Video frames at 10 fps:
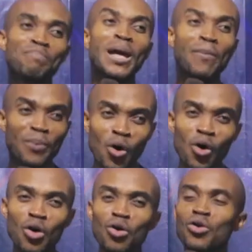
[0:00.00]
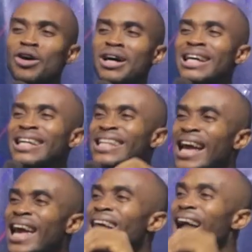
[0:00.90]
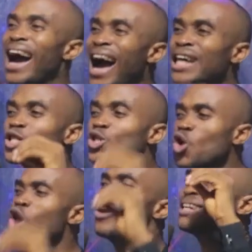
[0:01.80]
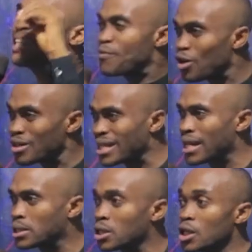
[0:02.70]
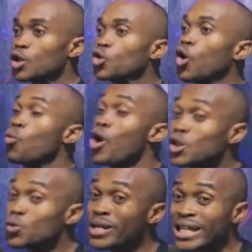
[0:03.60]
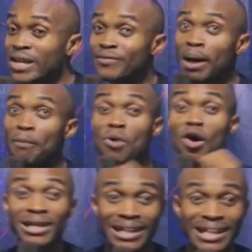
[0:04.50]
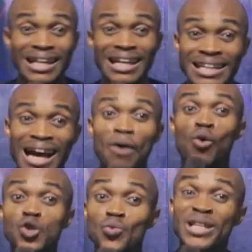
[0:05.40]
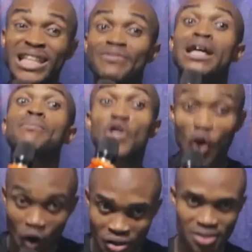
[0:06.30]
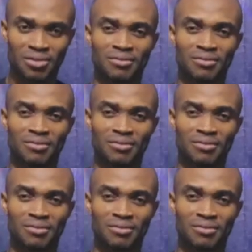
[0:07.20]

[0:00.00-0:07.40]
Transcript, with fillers: People, they are so devoted to what we give them money than what we give them God.